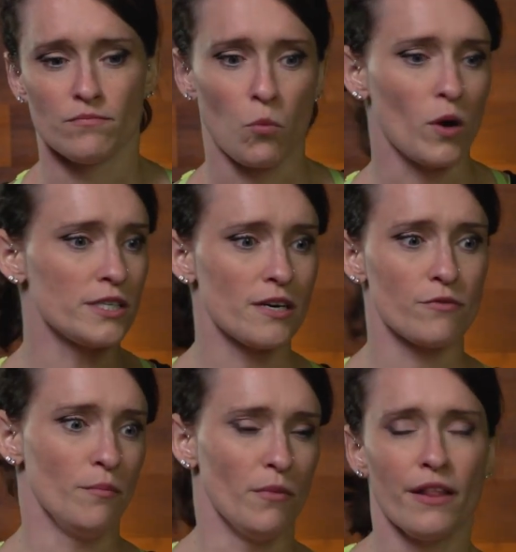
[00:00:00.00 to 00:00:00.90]
once
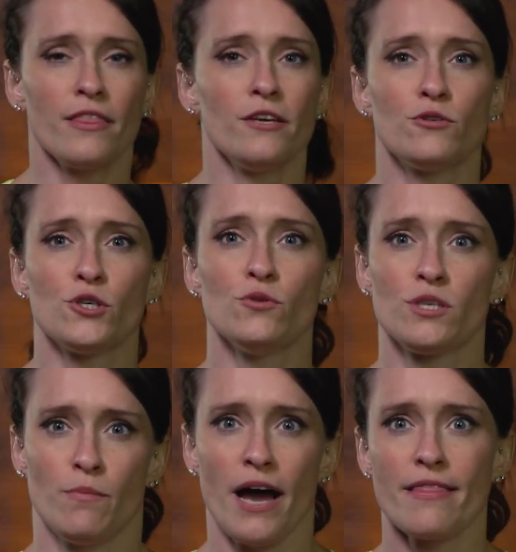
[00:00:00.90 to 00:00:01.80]
every month that you choose
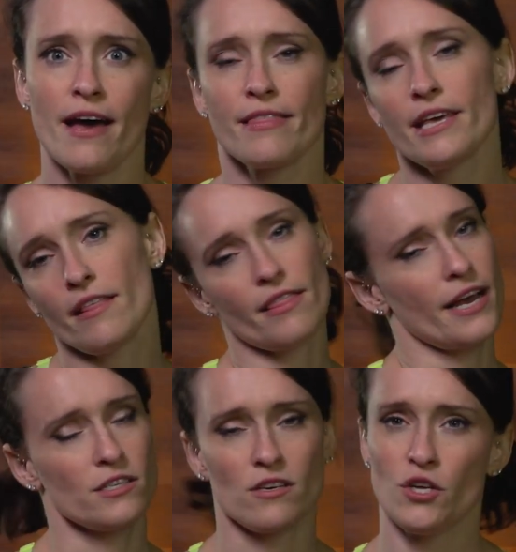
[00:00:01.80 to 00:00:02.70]
to buy that thing,
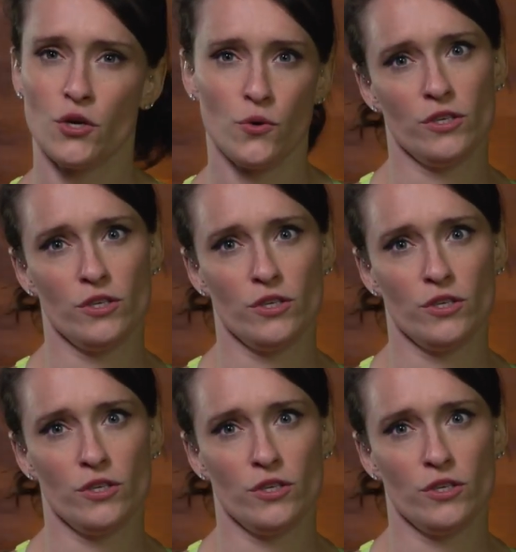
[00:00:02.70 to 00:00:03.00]
that's on you.